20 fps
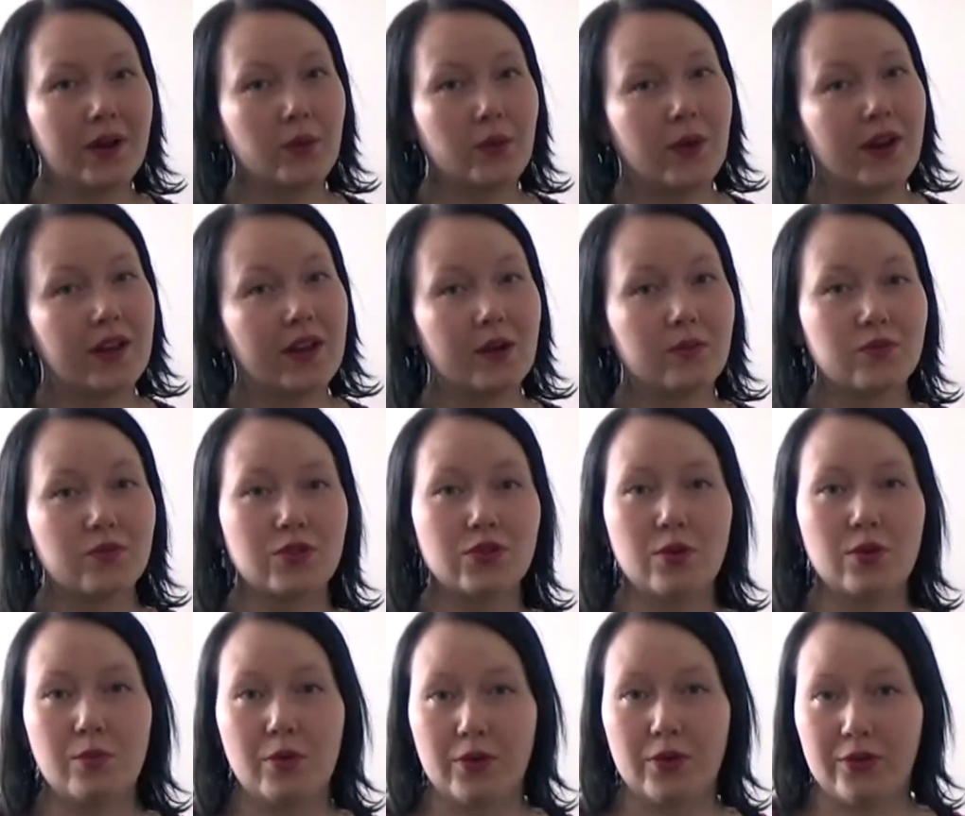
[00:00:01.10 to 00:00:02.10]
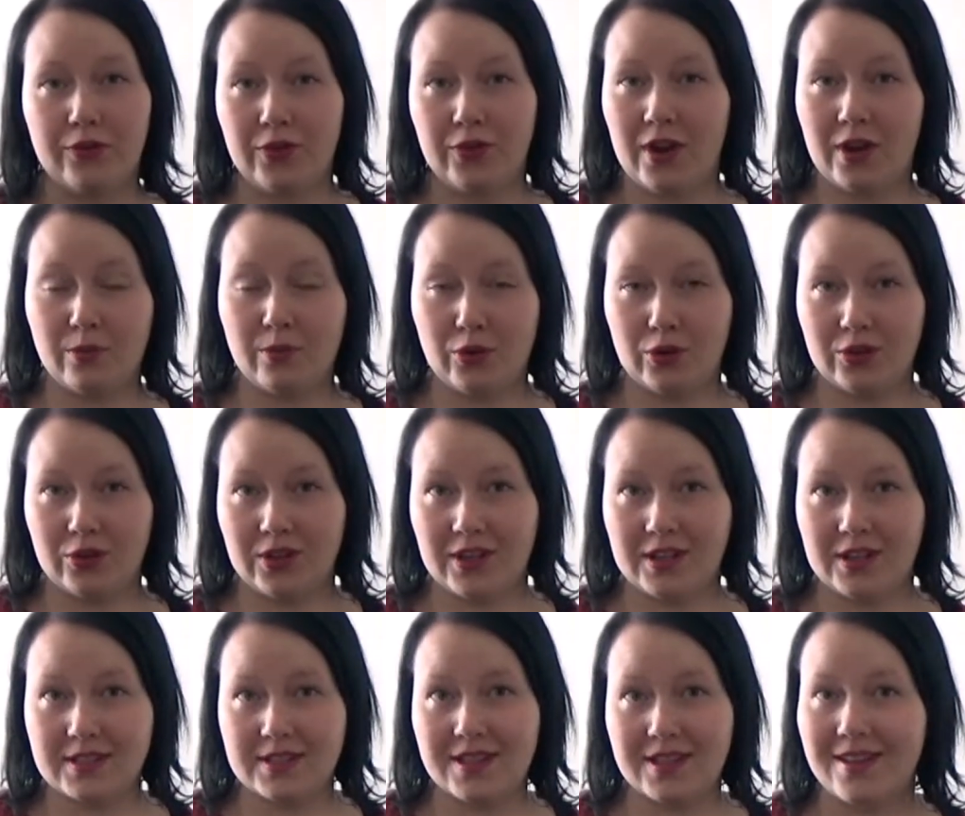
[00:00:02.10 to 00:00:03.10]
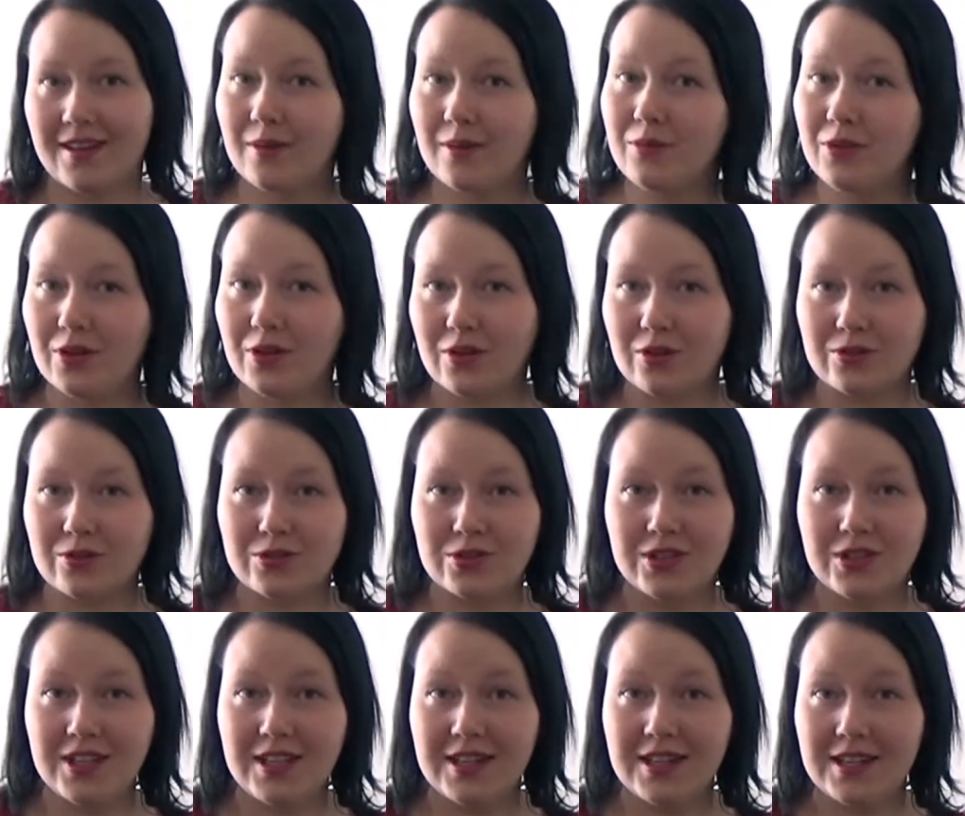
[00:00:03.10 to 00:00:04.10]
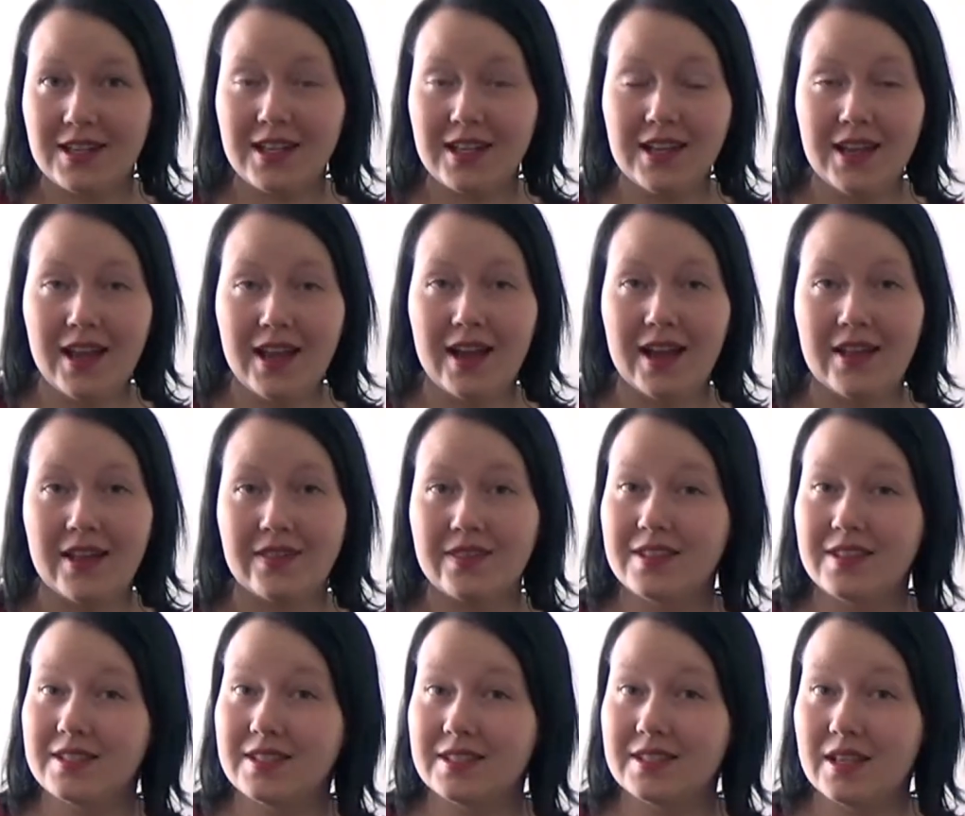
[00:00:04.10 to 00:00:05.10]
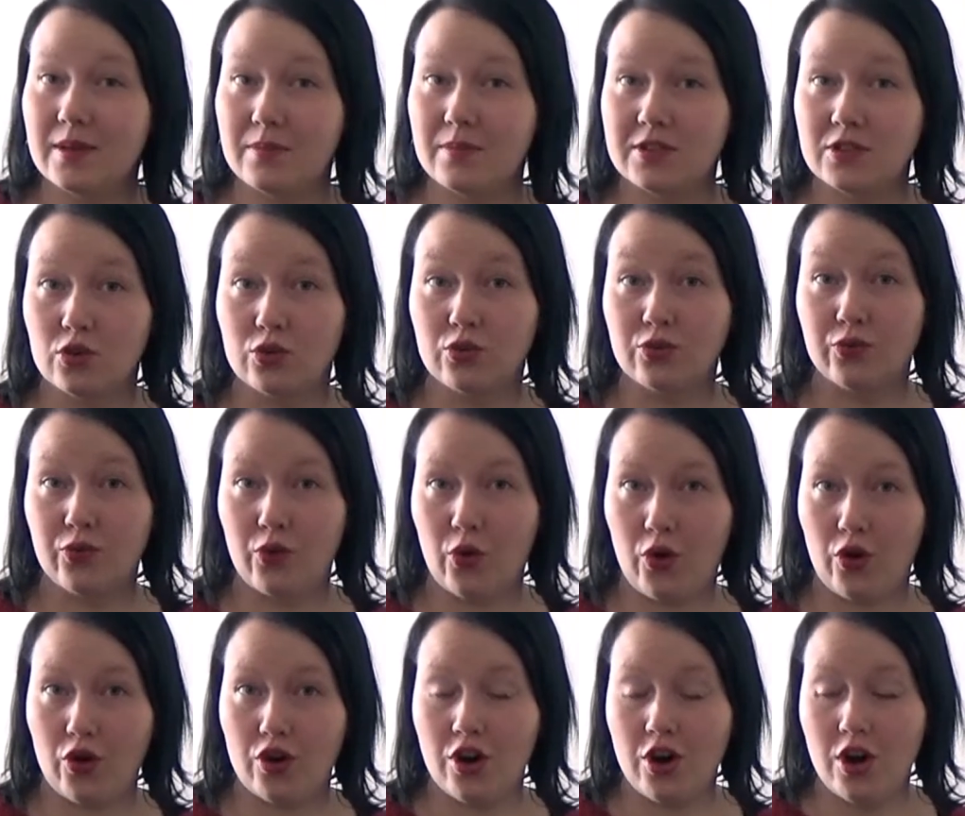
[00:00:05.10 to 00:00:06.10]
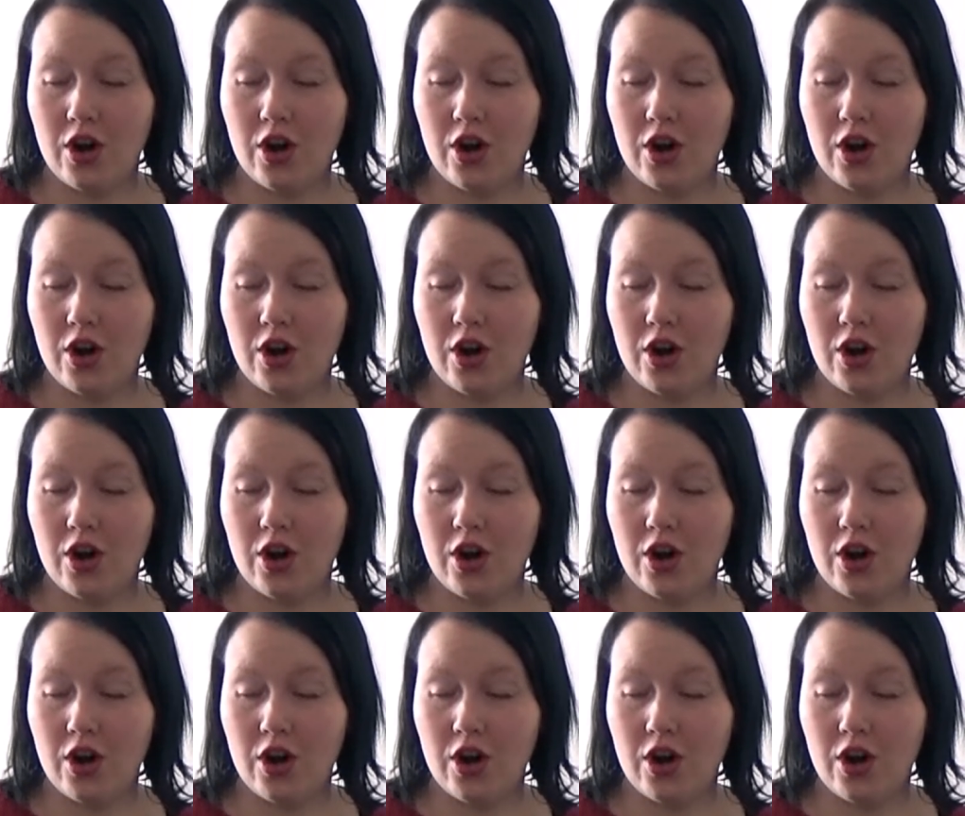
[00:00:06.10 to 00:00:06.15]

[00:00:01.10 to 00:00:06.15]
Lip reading: welcome to the Pot of Yarn podcast. I'm your host Ninni, and this is episode 4.